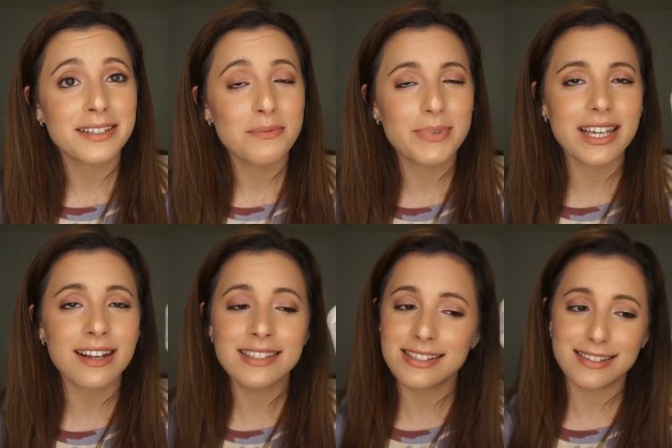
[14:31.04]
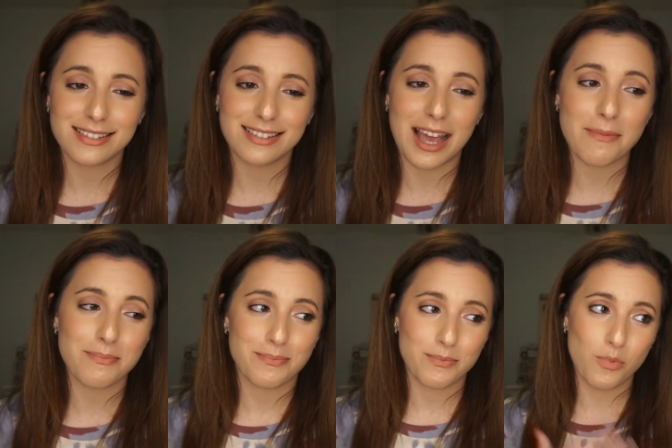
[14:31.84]
because
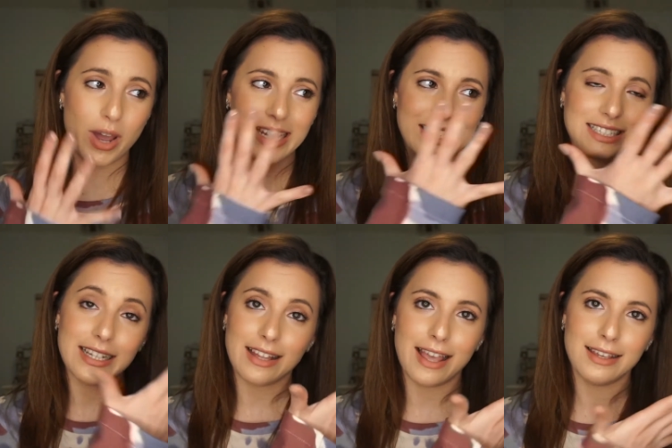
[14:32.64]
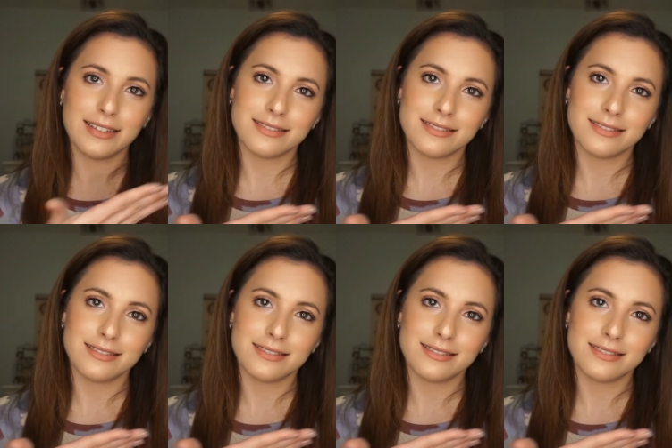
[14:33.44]
I'm waiting to like